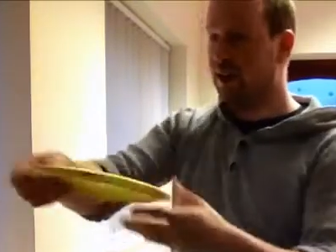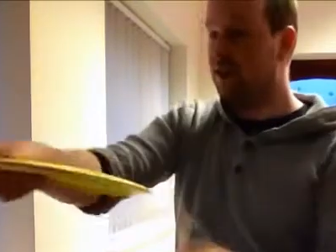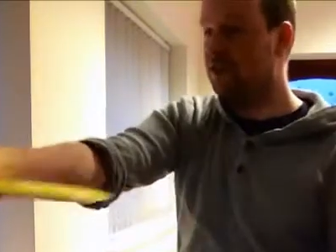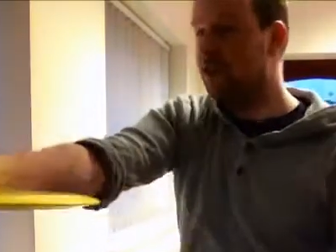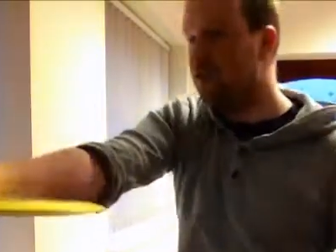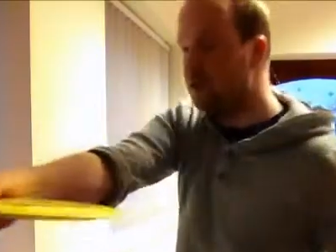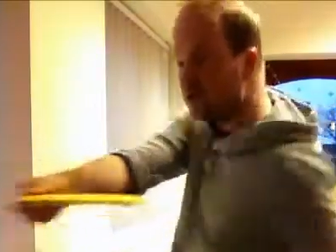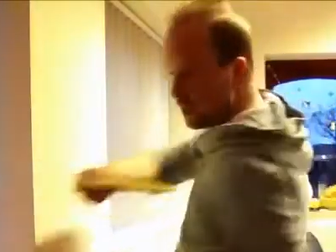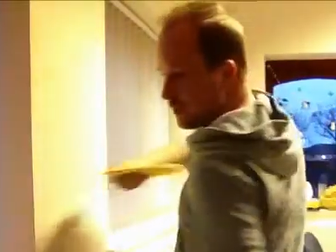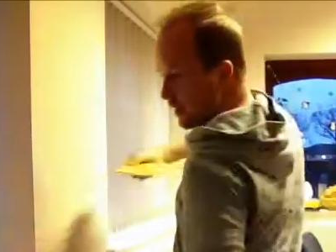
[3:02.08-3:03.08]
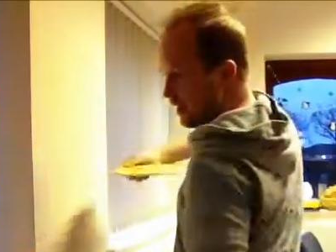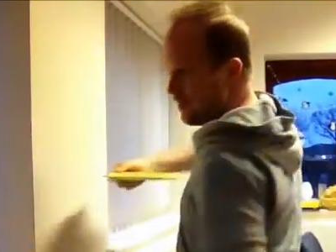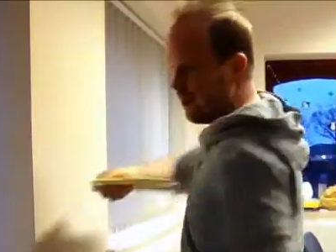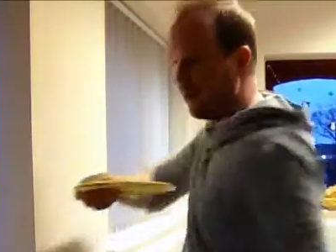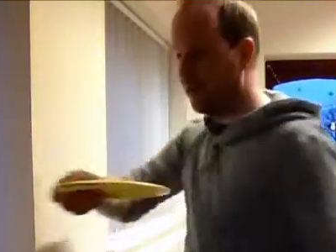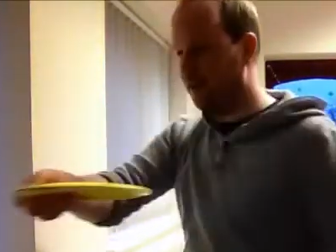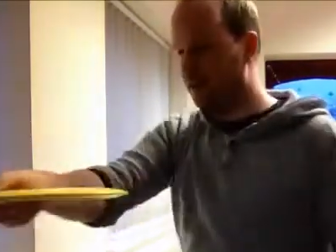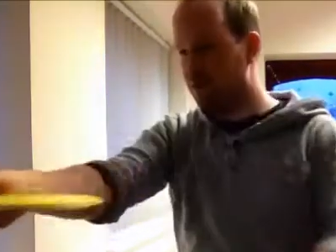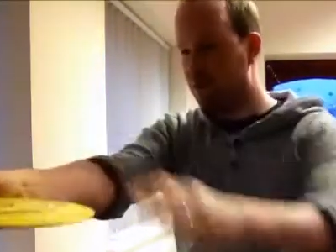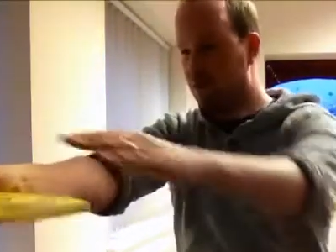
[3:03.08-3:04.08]
2, keep that line,
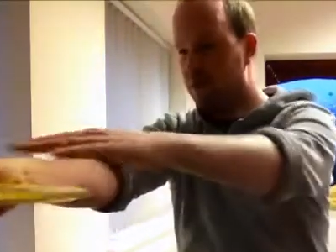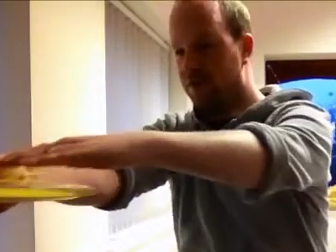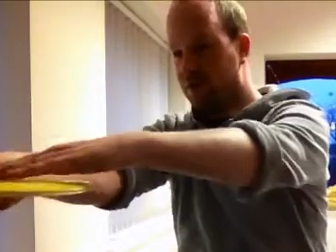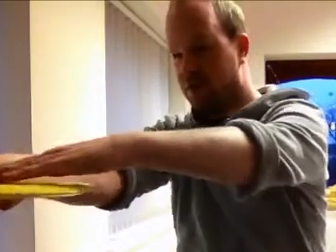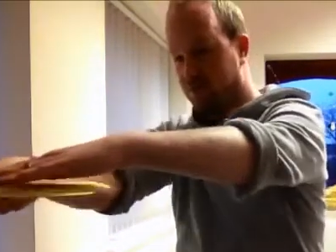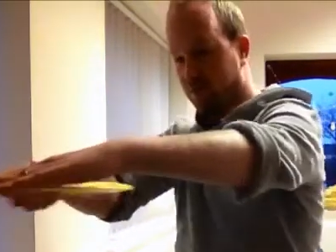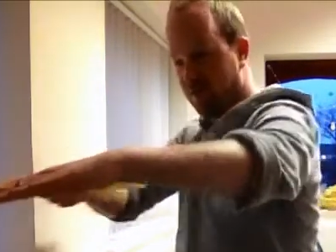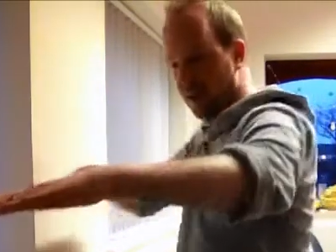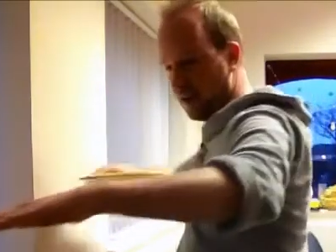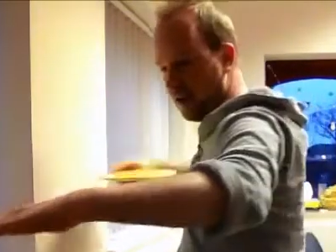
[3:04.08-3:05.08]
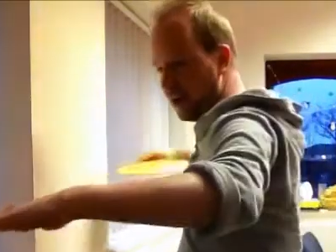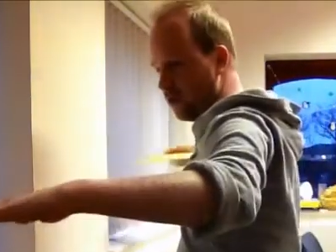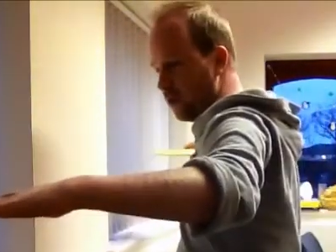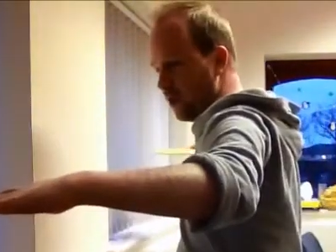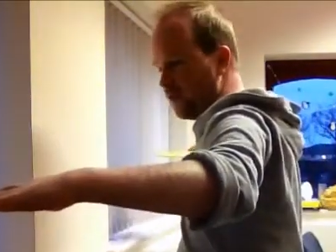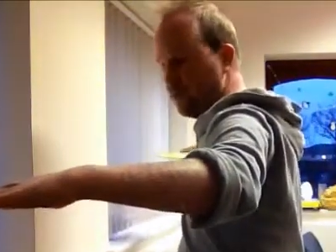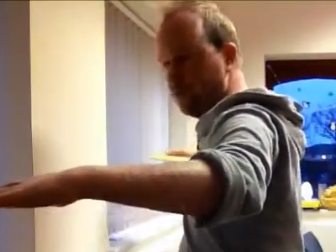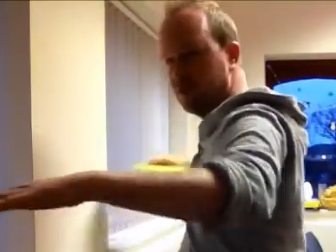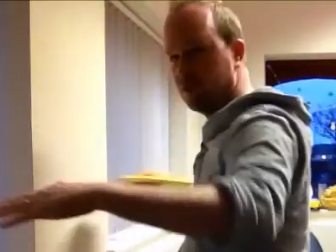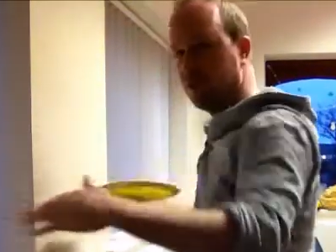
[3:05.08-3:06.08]
perfect flat line all the way through,
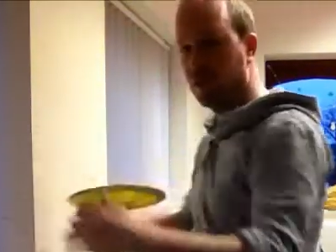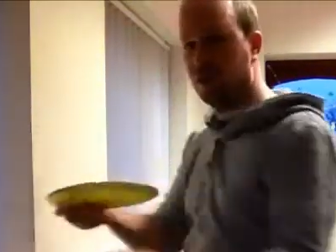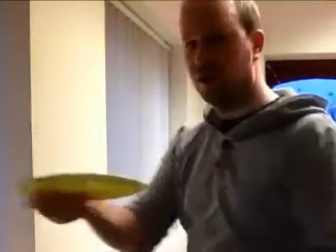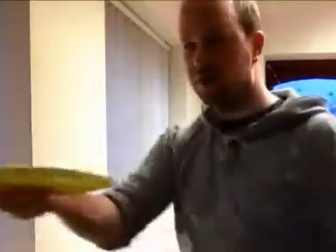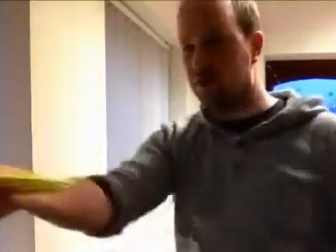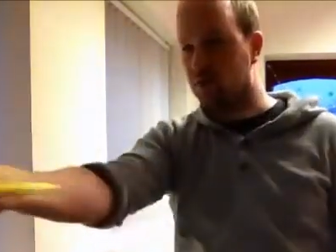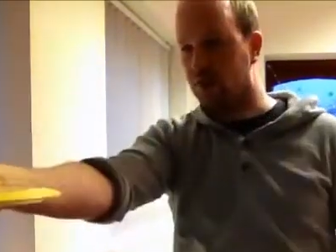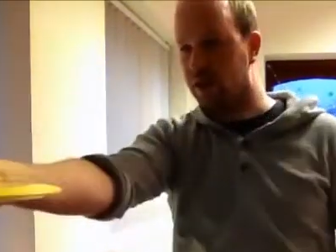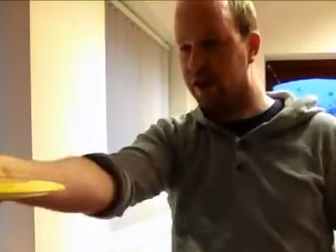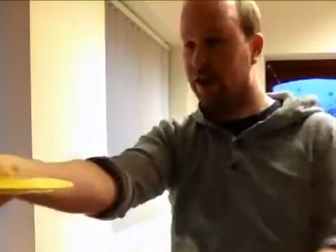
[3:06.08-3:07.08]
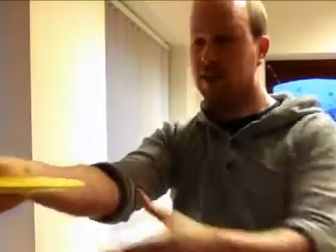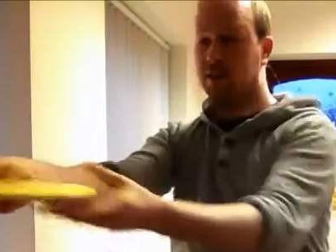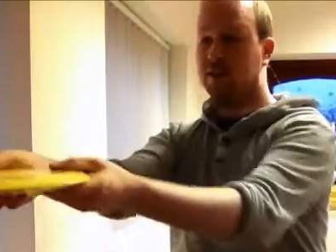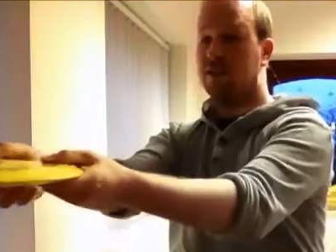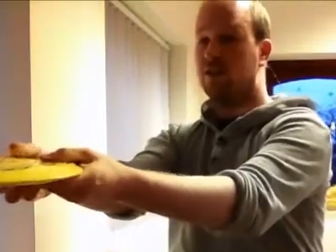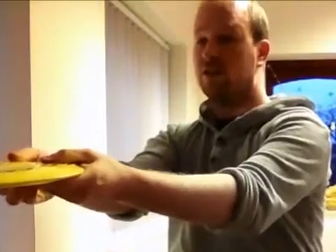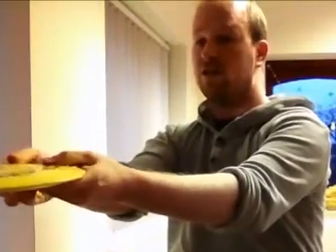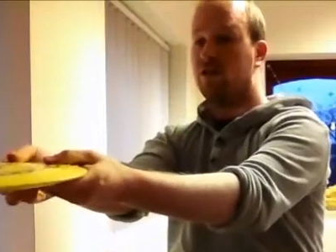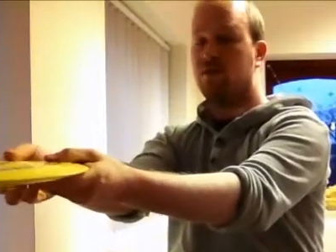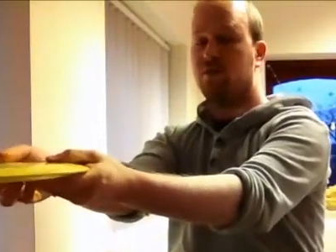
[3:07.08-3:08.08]
so you're in a nice pull line. So that's going to go
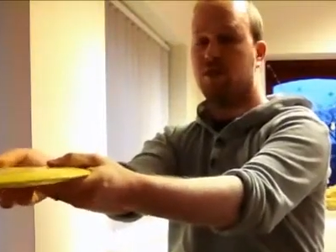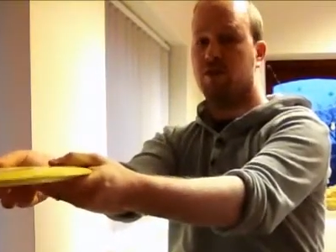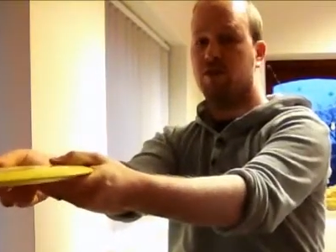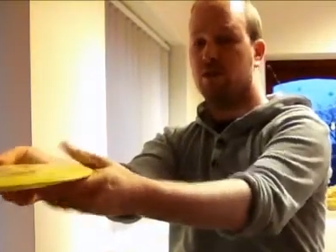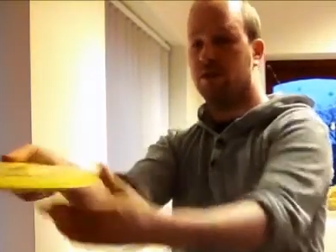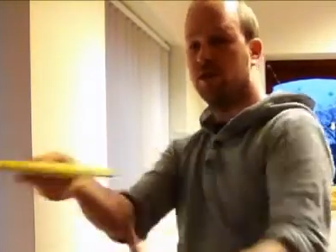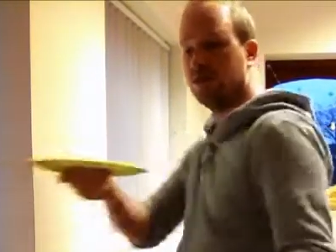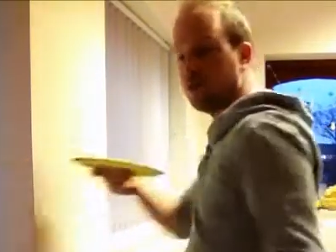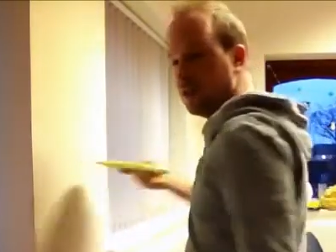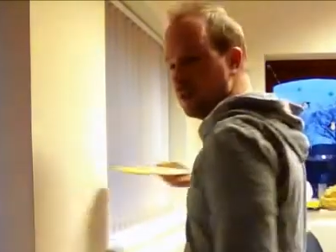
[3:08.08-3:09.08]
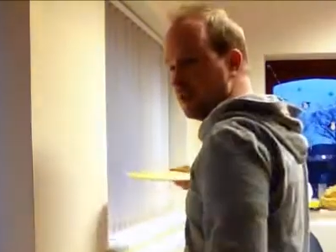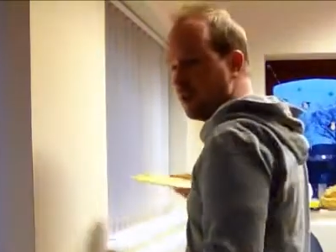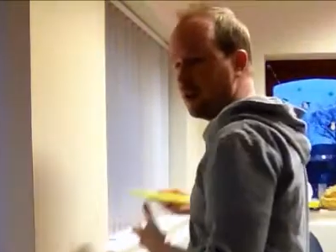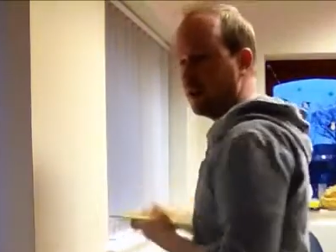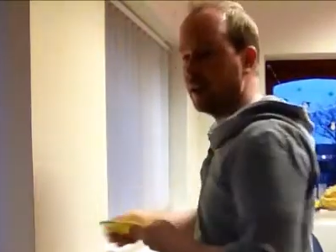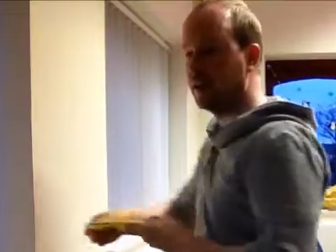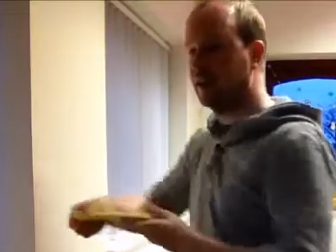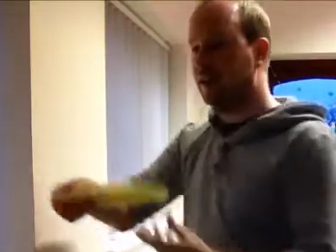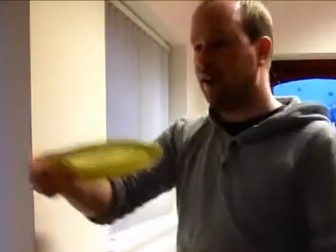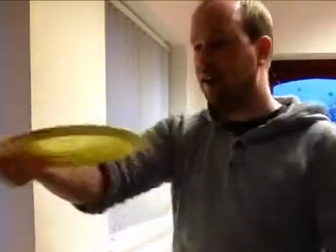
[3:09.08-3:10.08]
straight from where you're throwing, straight to your target,
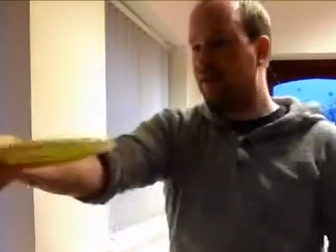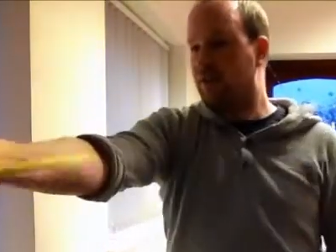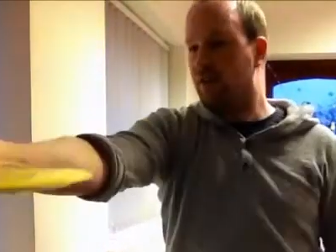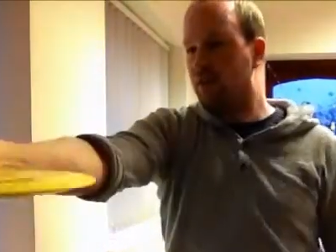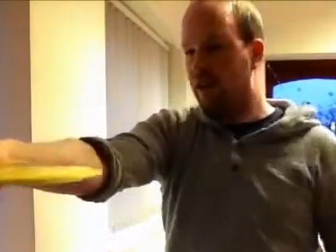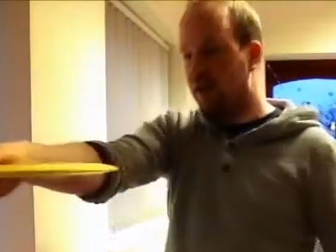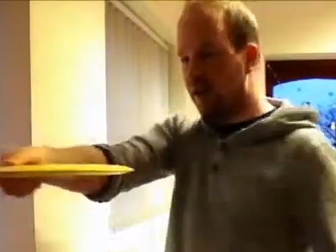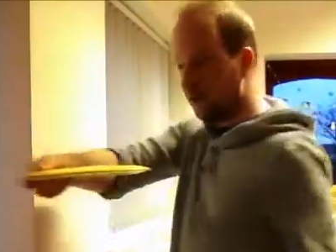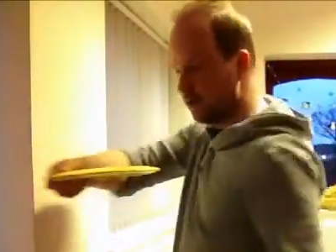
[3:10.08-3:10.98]
on that line